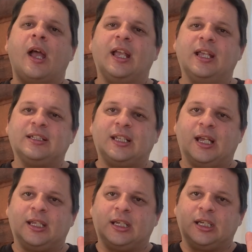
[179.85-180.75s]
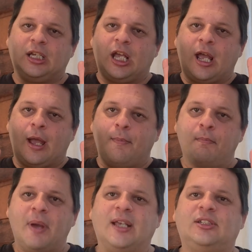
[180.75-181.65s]
is like
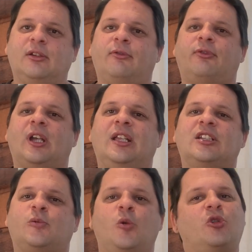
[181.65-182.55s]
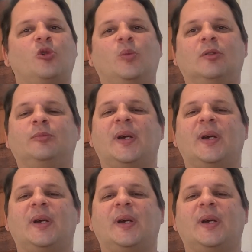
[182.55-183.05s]
massive in the spiritual world,